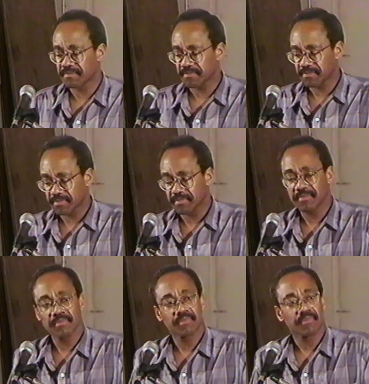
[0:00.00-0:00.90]

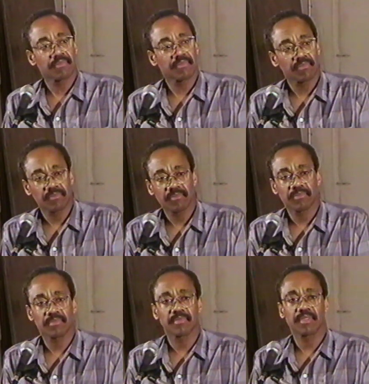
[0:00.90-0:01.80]

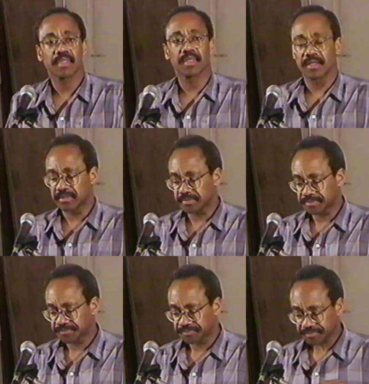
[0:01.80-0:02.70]

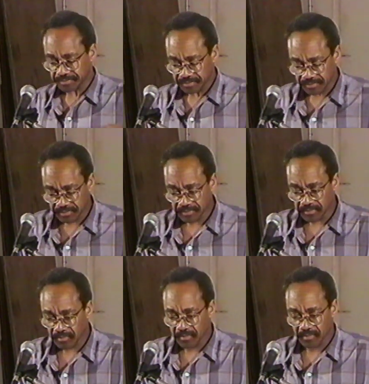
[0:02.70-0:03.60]

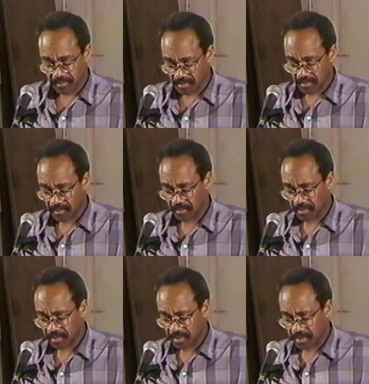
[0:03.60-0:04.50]

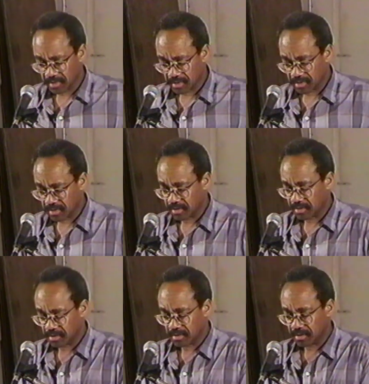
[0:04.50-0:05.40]

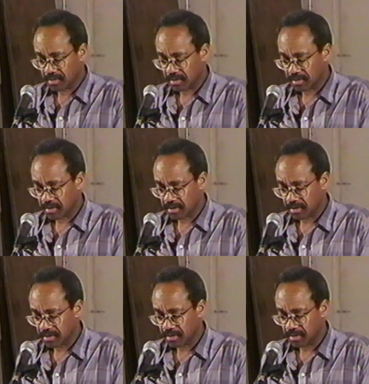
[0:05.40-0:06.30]

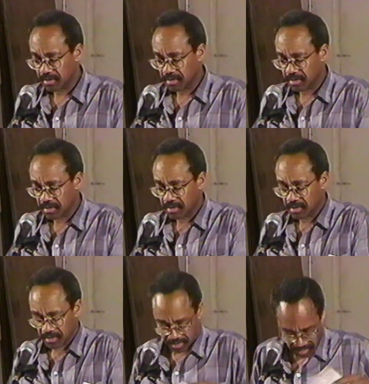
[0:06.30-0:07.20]

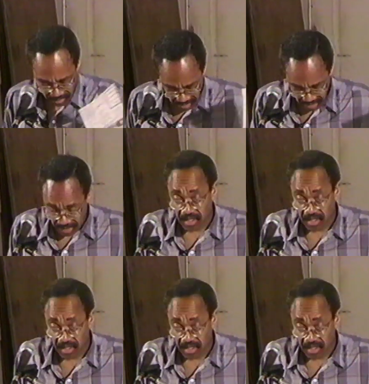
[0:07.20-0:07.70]
(no one is talking)